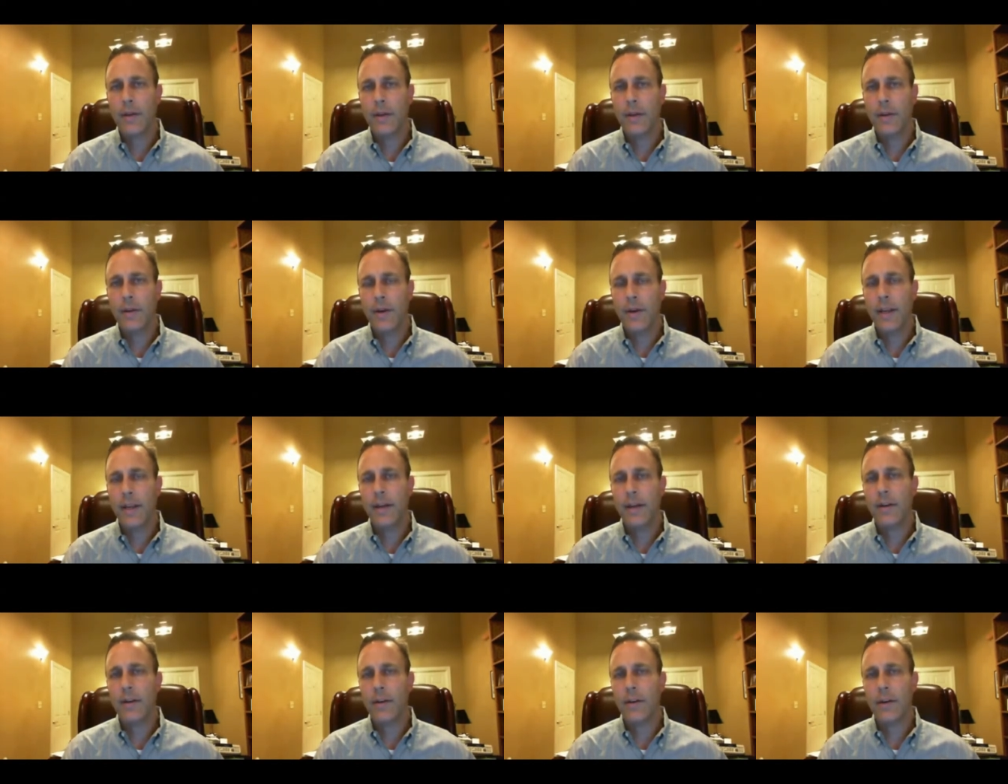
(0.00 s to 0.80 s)
you
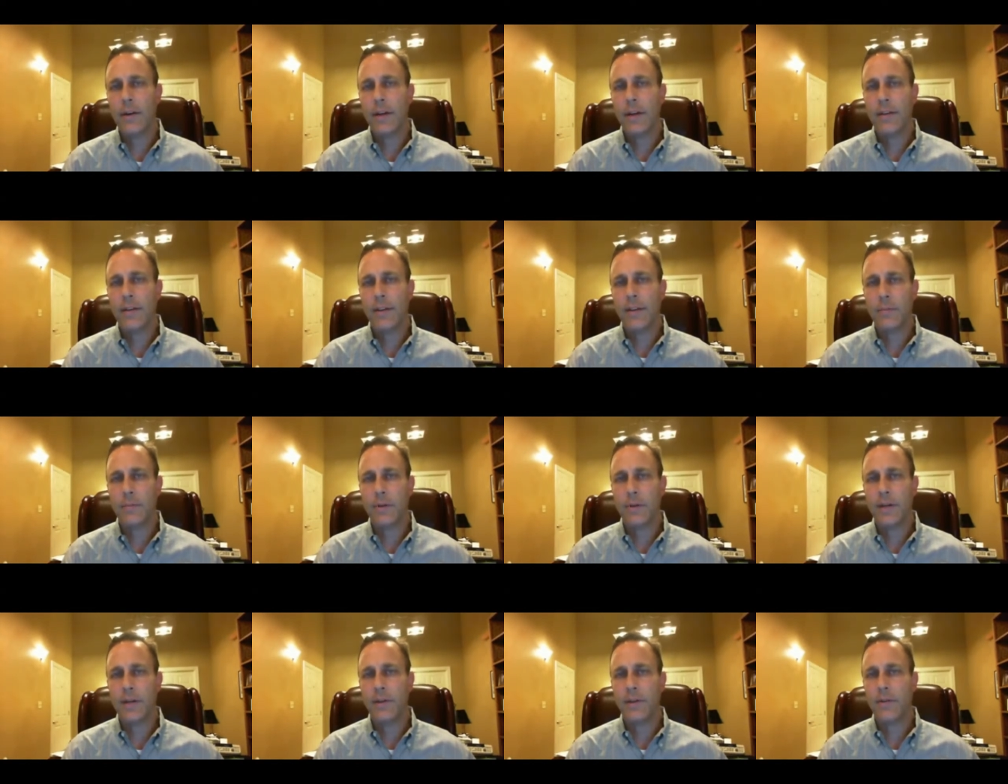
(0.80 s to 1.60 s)
need to look at this
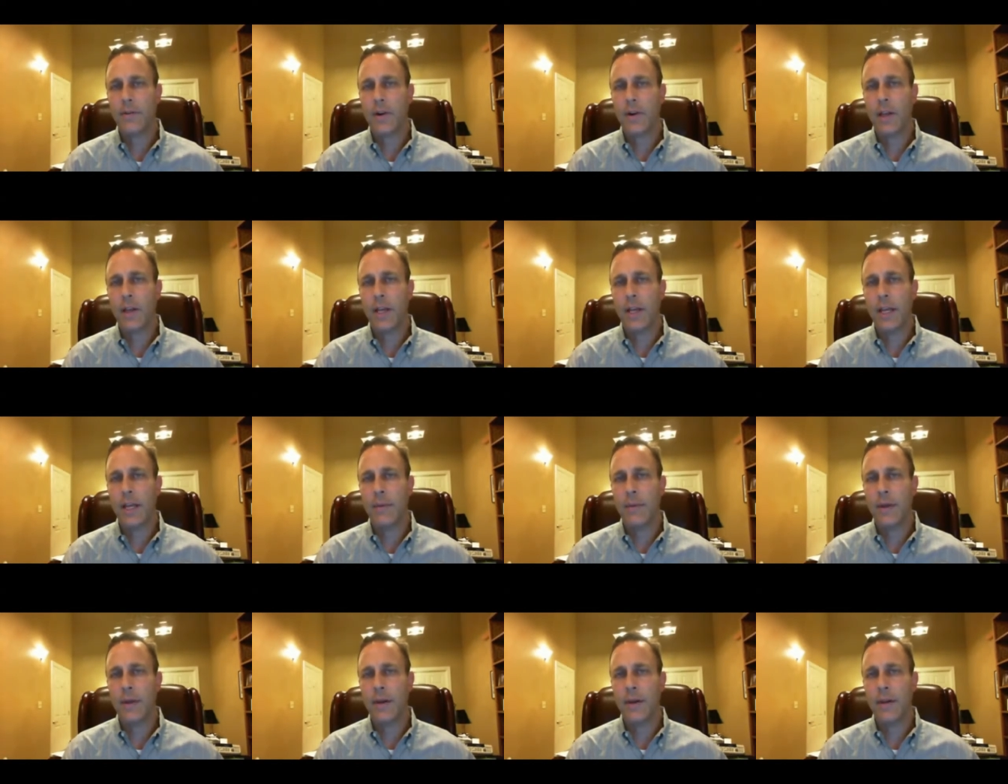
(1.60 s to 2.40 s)
potential
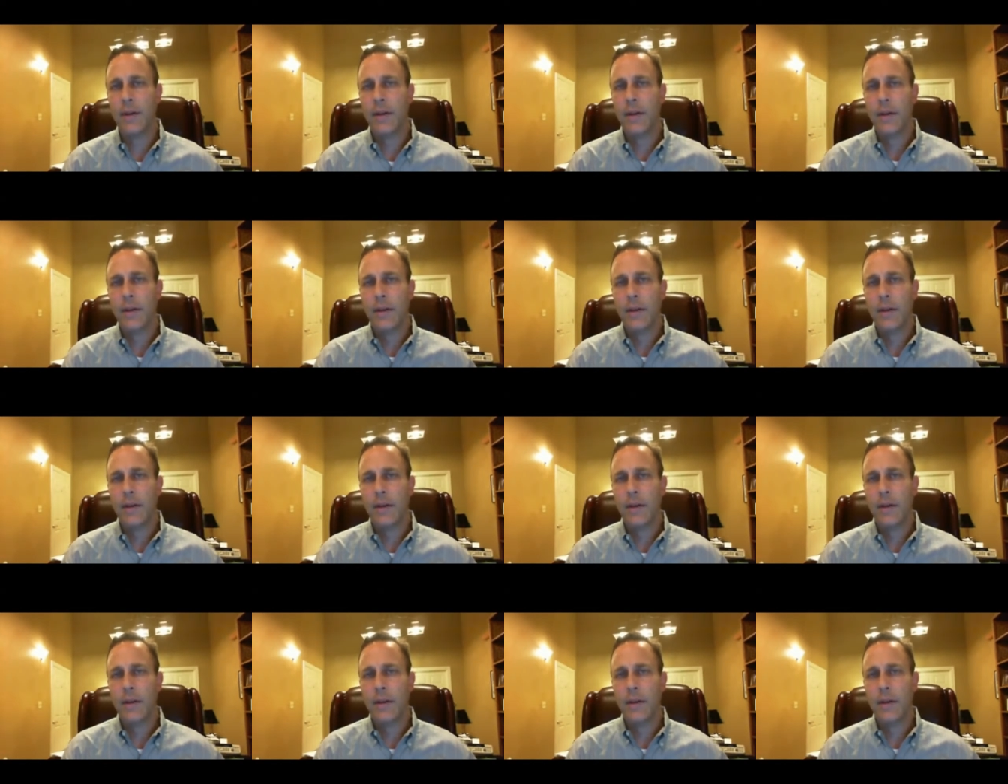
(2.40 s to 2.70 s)
claim and